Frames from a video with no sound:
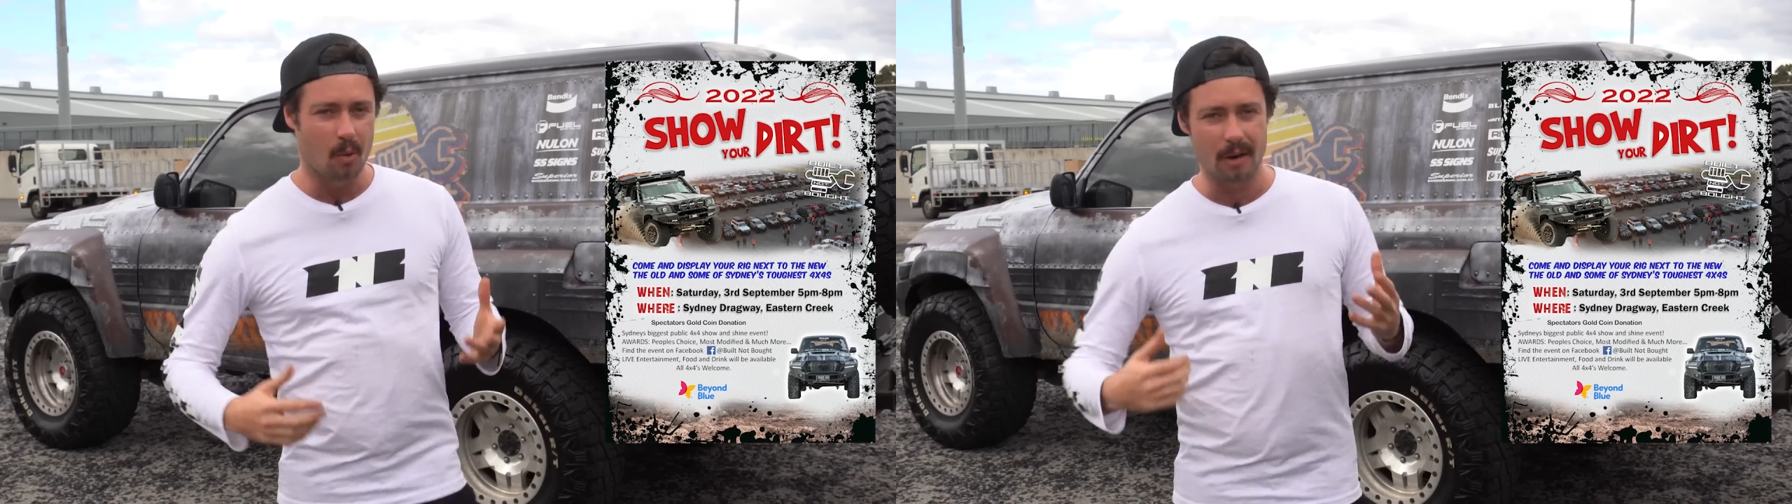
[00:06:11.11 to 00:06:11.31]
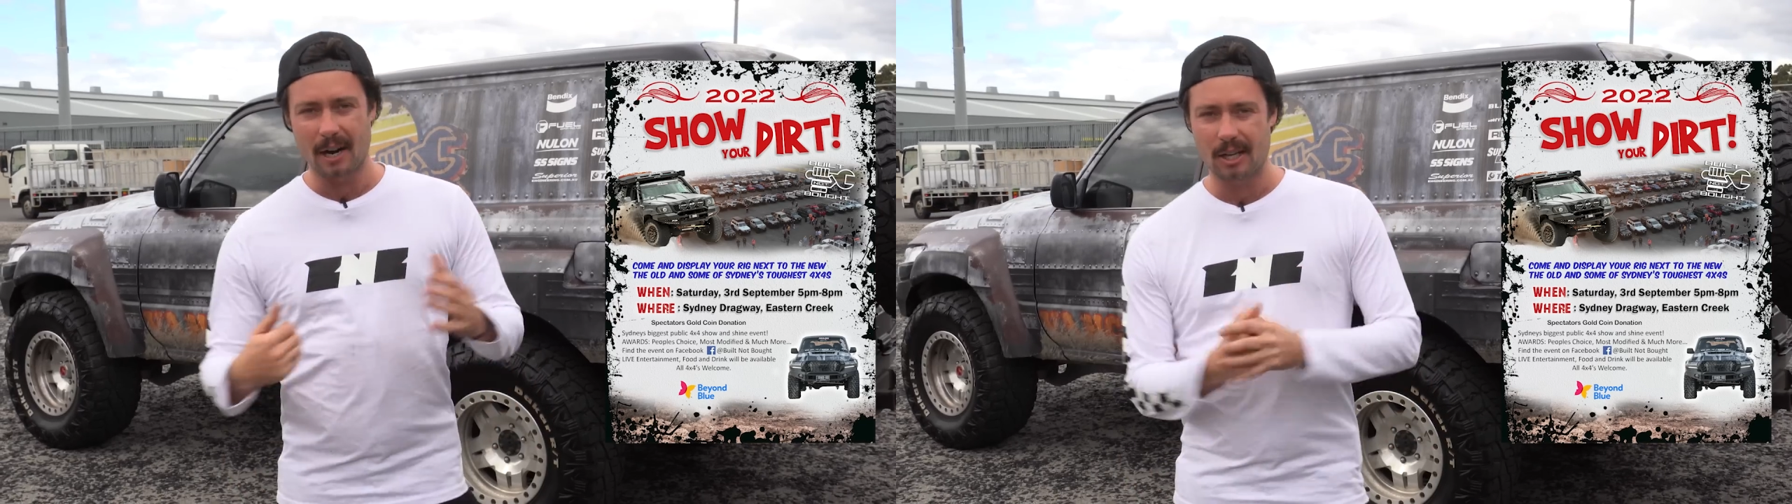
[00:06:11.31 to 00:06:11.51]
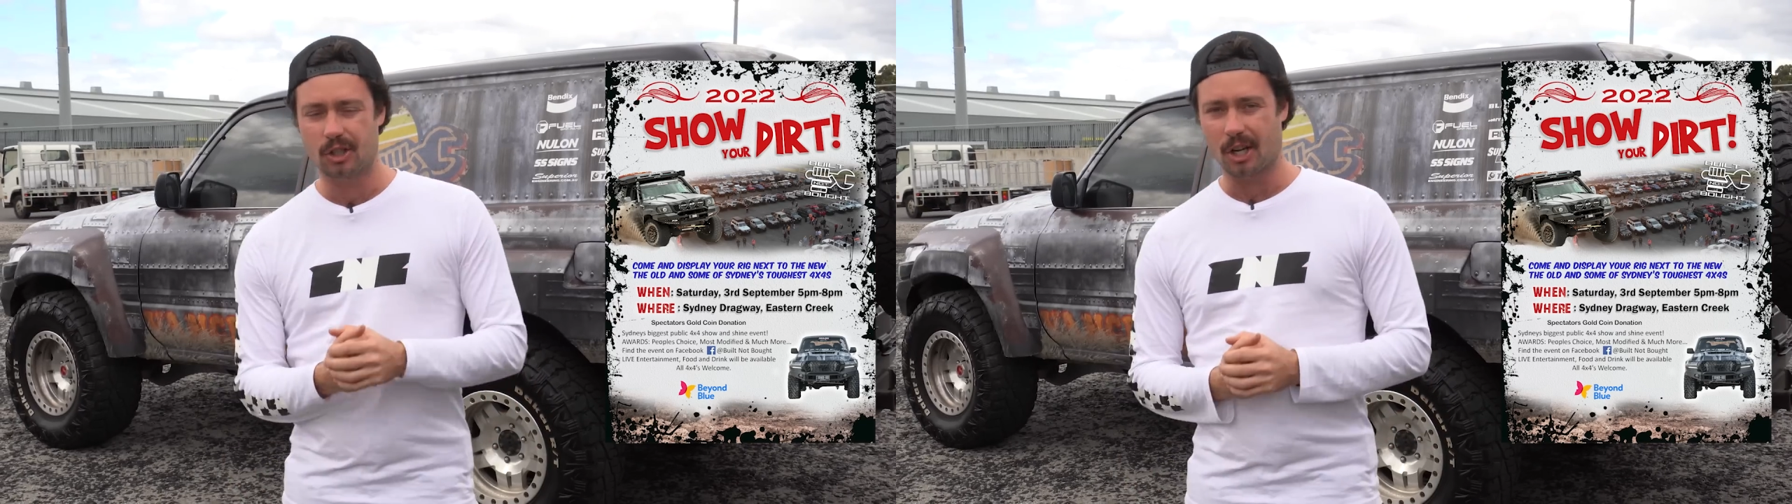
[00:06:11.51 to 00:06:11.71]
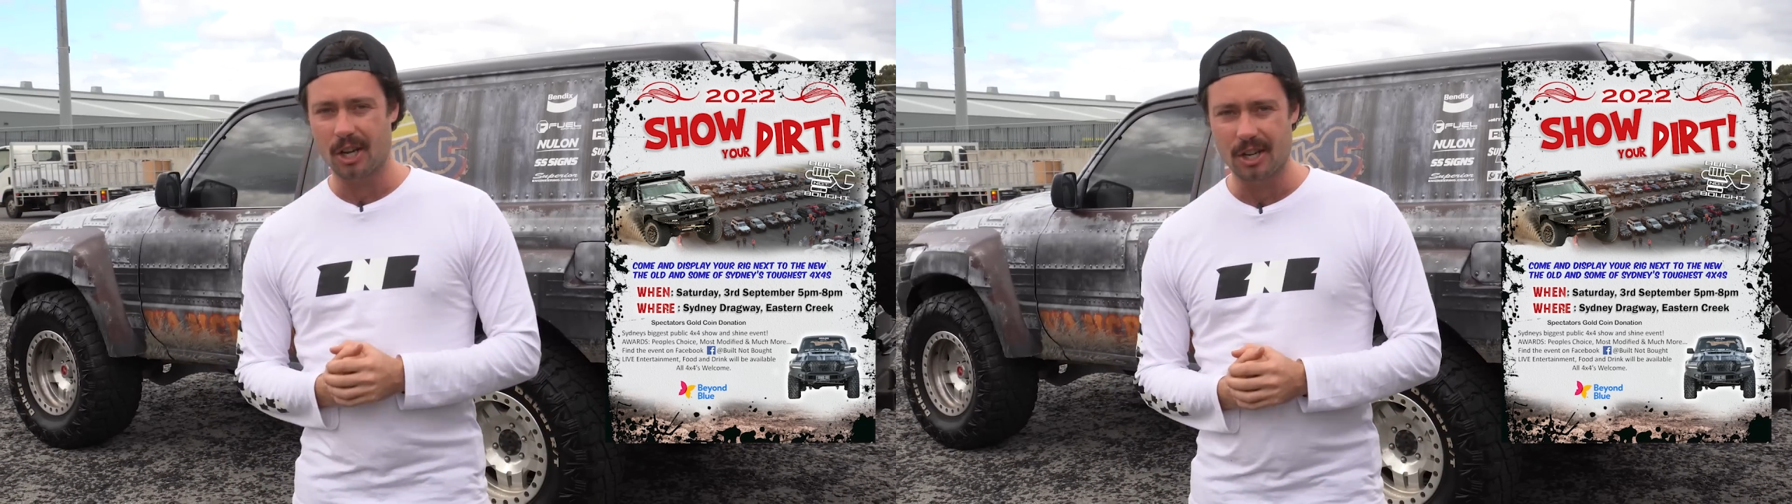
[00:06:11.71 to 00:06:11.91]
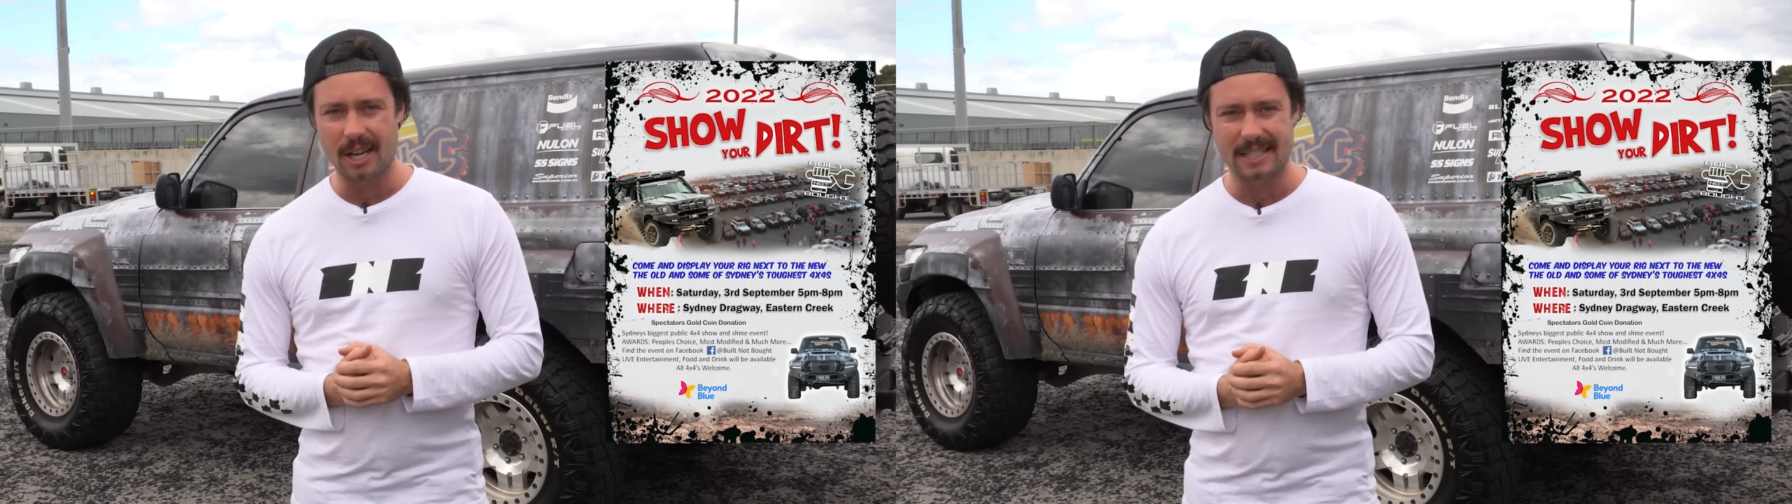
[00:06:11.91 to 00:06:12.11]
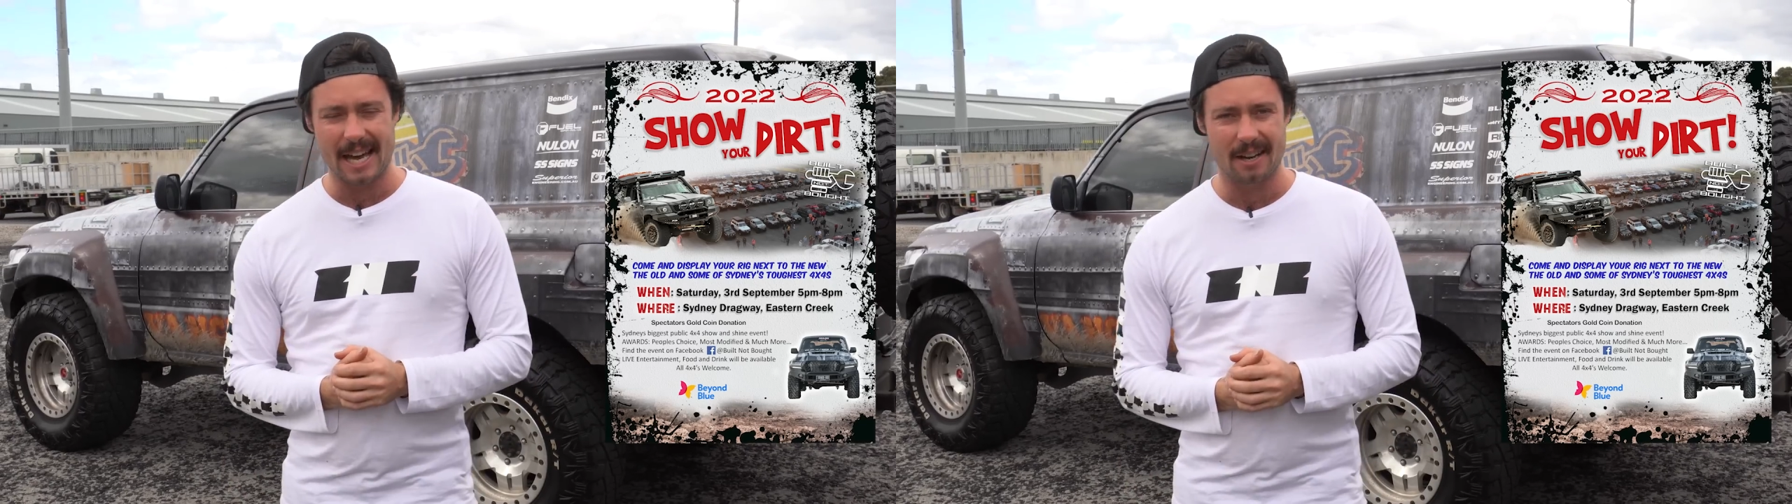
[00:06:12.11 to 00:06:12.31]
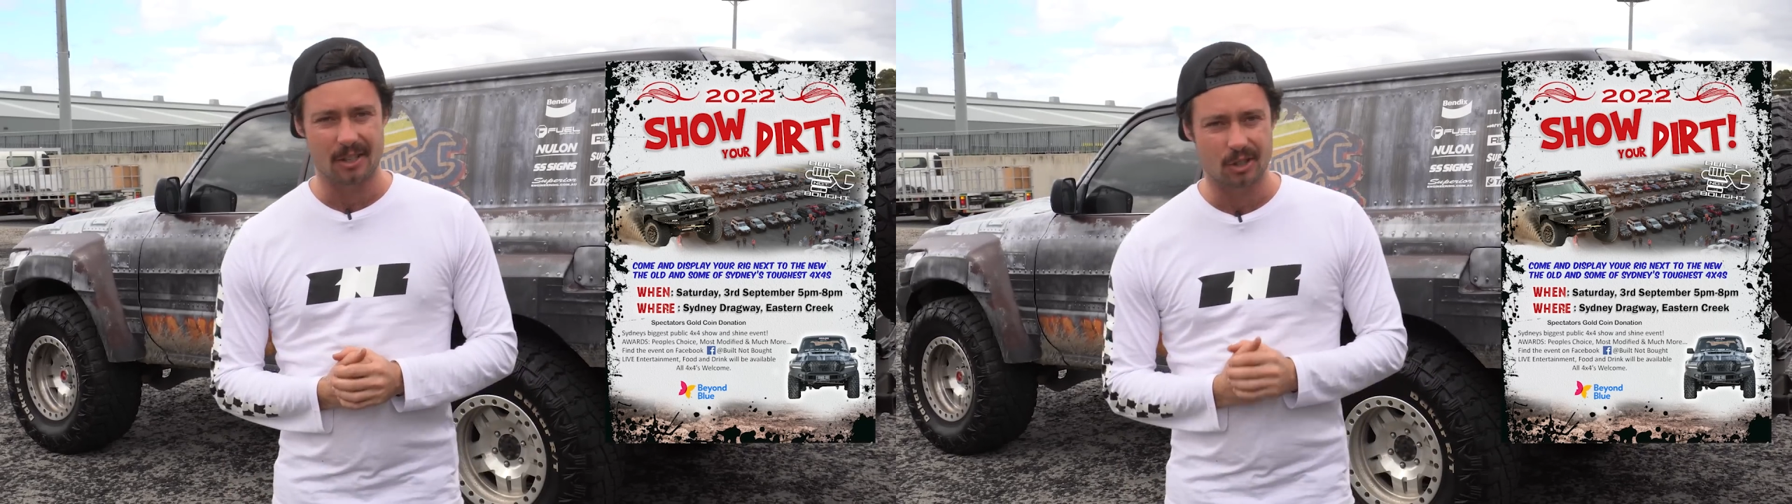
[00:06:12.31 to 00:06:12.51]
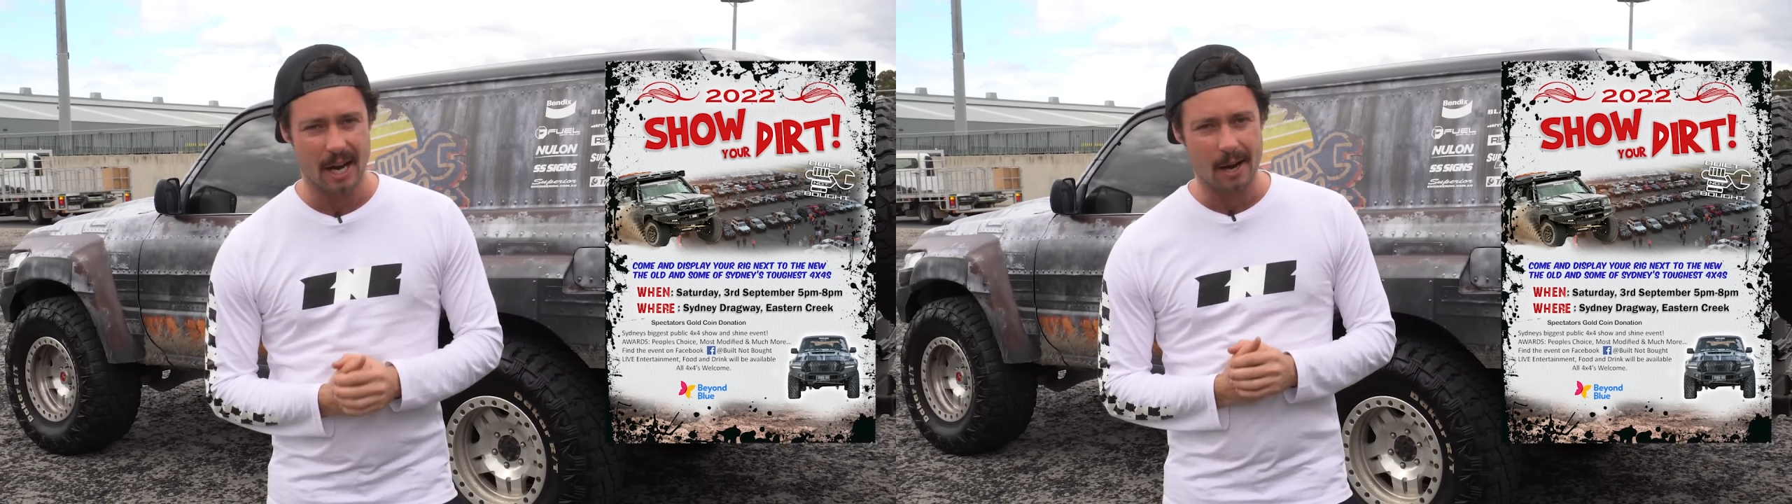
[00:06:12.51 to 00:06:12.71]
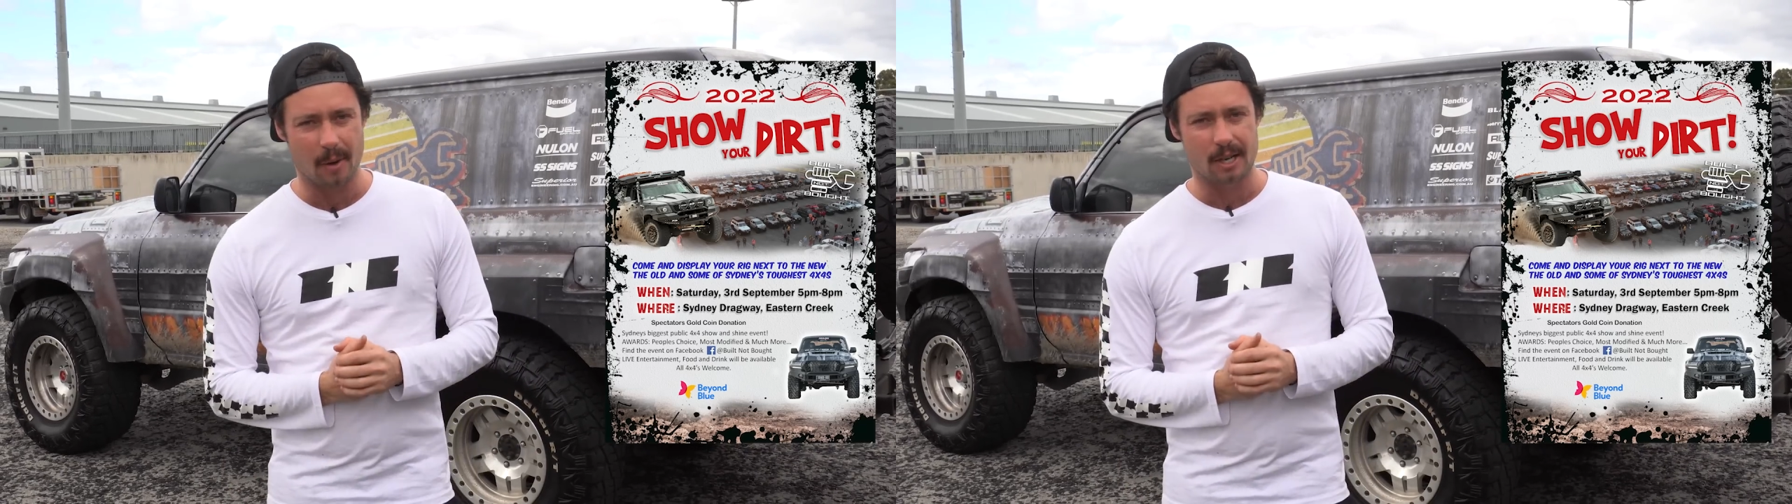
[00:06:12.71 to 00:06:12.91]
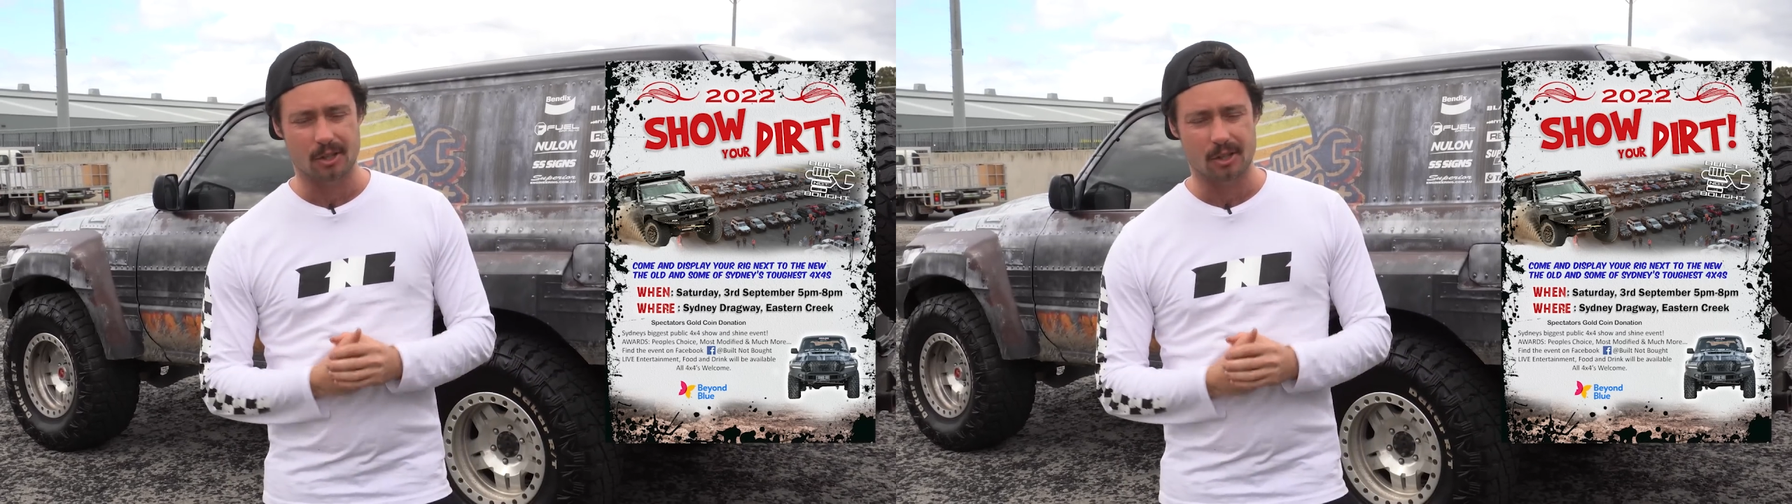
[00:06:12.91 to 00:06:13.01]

we're running Show Your Dirt down at the Dragway.